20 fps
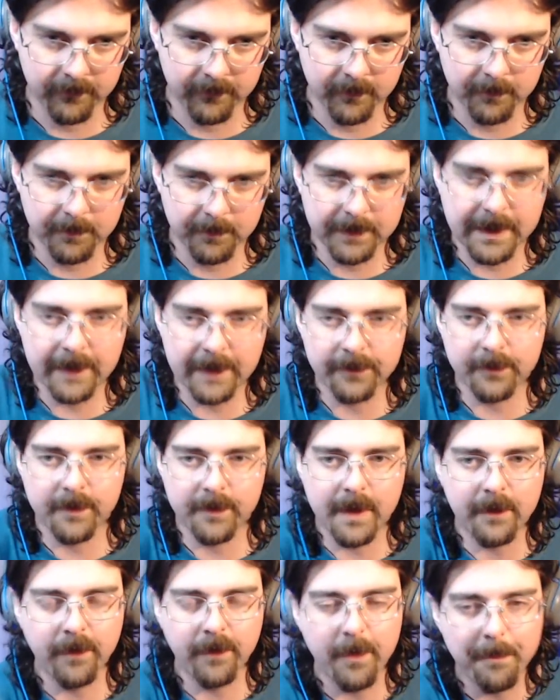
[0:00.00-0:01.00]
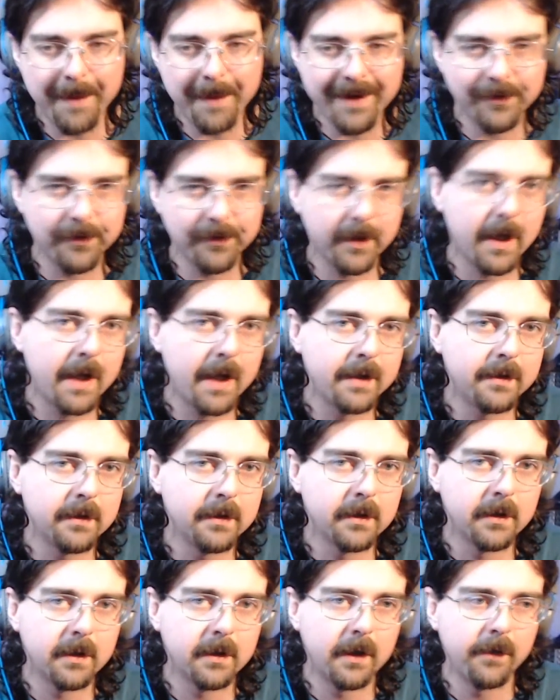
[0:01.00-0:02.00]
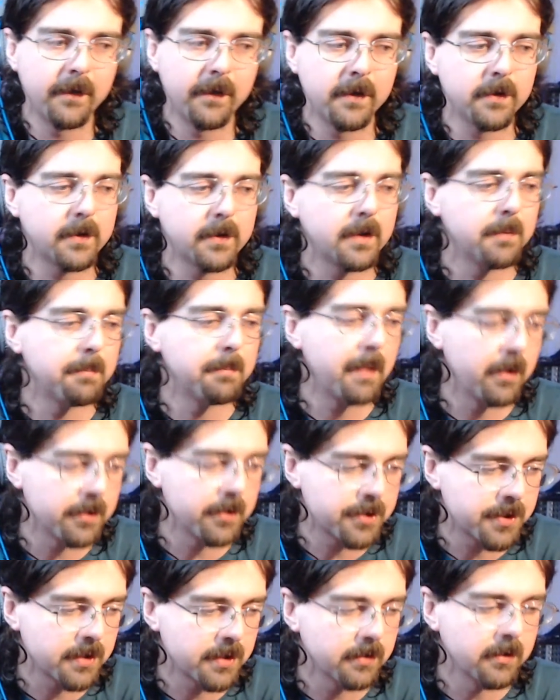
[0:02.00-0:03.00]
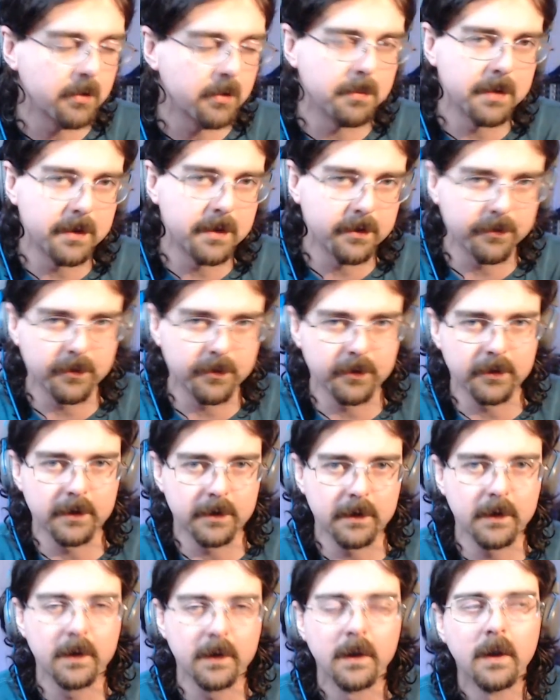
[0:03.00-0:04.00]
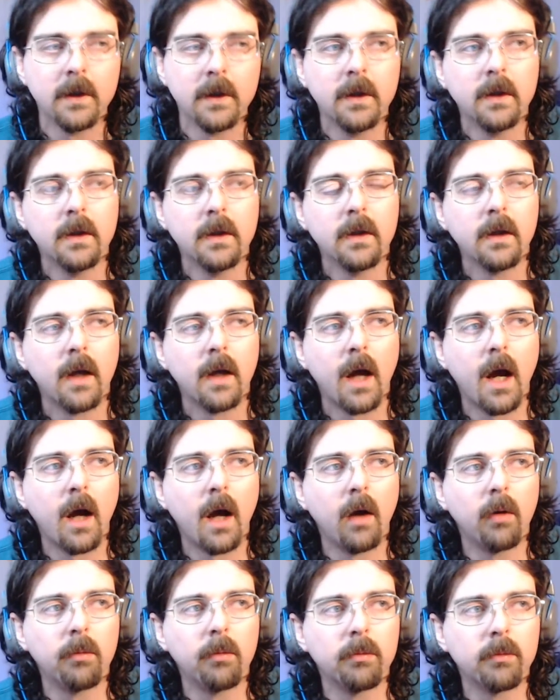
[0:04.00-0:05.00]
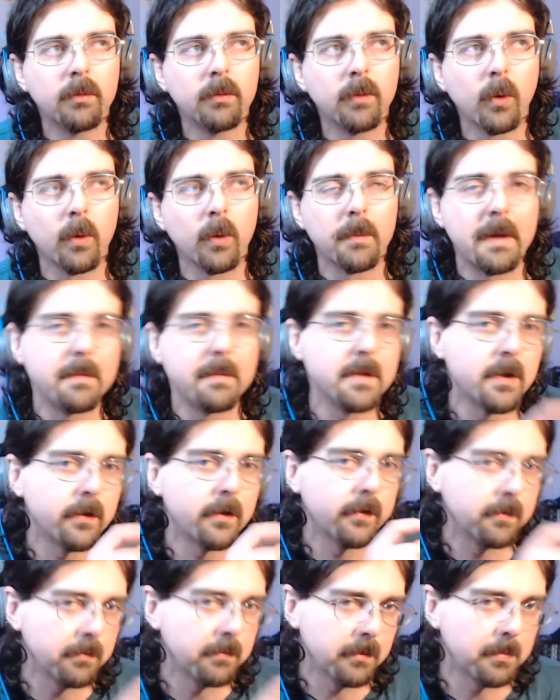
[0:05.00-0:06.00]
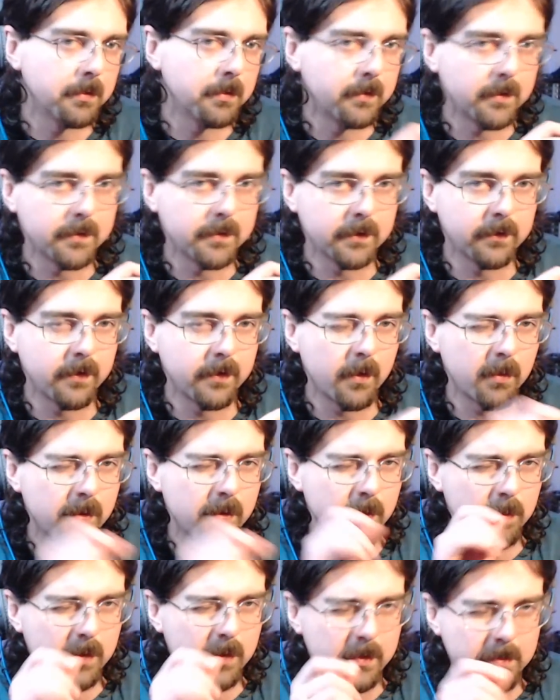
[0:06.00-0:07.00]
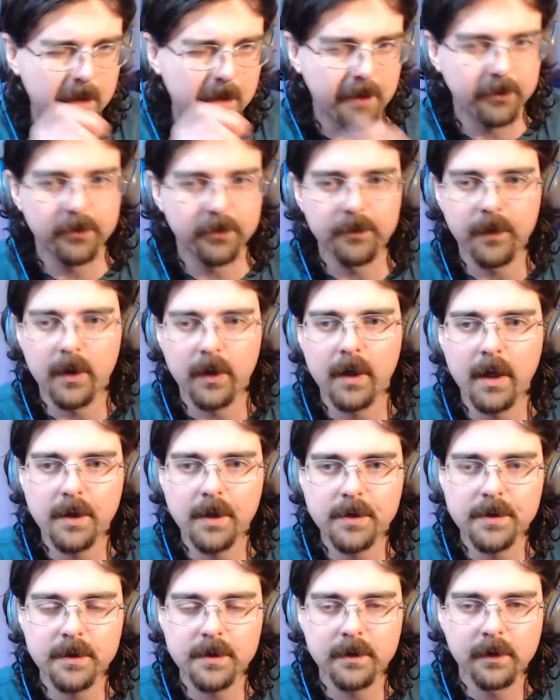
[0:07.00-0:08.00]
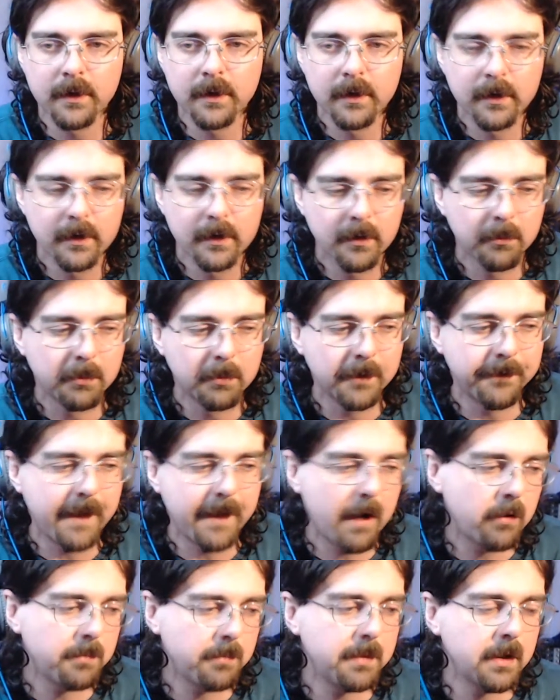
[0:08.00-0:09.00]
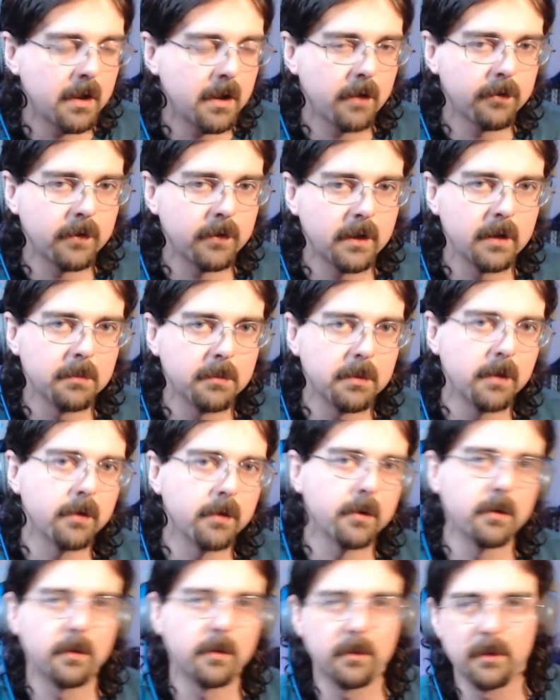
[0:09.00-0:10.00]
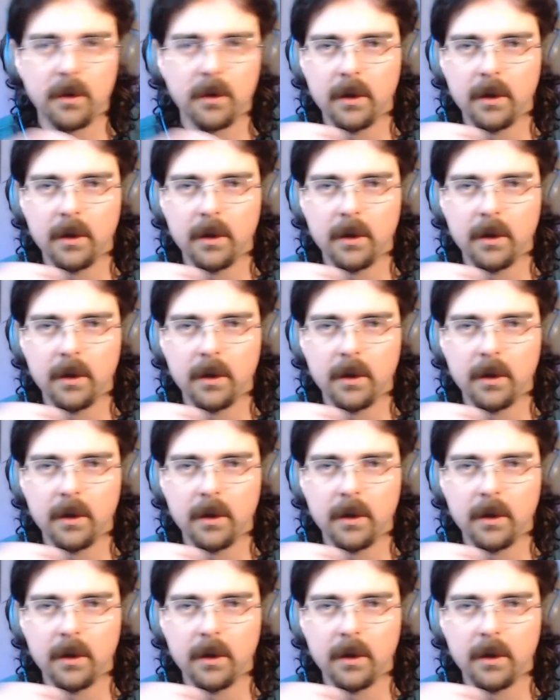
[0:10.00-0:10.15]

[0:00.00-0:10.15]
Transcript: But that's the basic idea, and then you can embellish it a little bit differently. Or maybe there's some specifics in there where the rhythm has some variation. But that would be enough to get me through